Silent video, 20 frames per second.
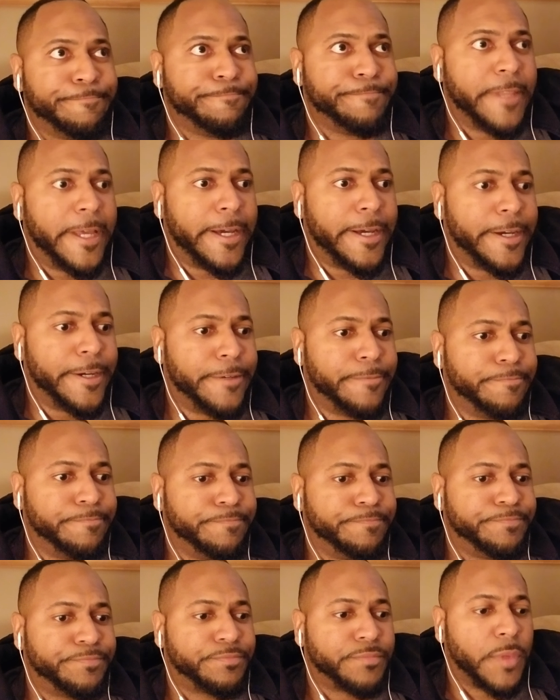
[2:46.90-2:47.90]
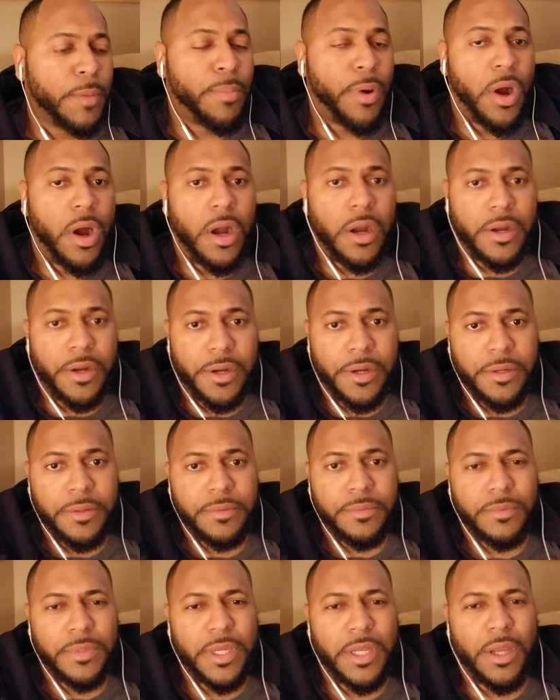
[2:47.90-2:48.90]
um, Parker.
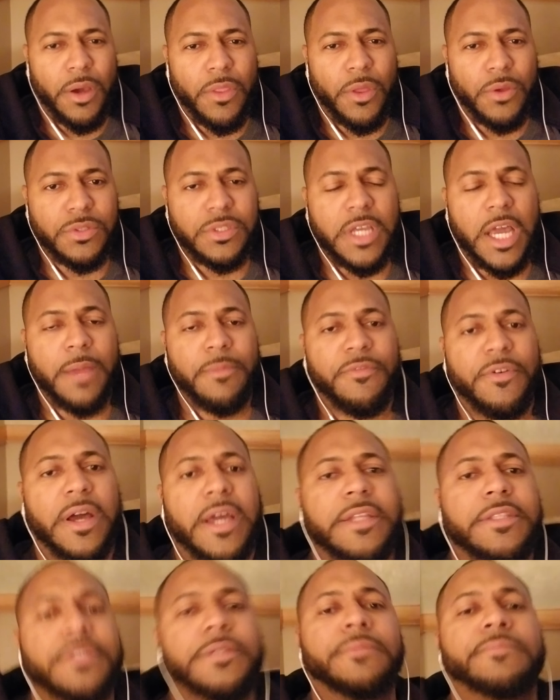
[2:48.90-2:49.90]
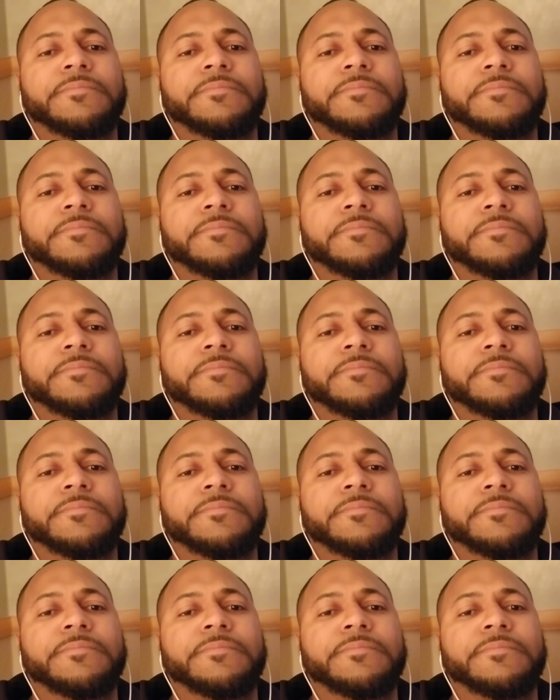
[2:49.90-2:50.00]
You know, those type fights.